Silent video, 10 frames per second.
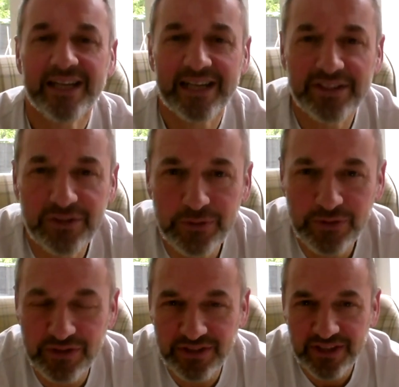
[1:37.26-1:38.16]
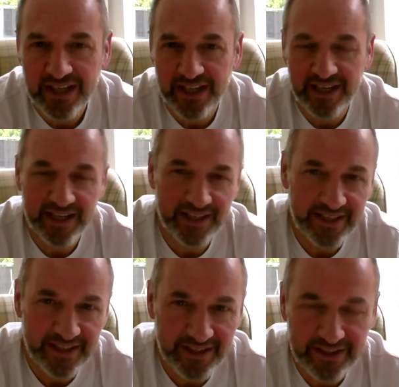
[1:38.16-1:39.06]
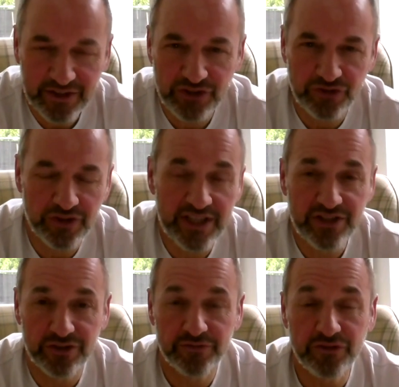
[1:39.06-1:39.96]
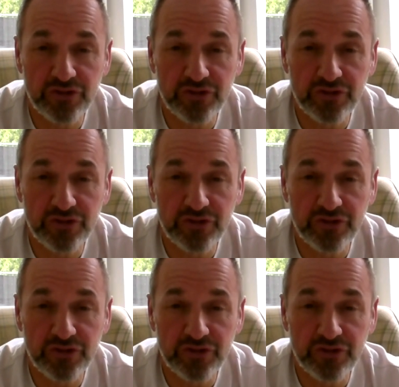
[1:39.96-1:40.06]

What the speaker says: and uses an illustration of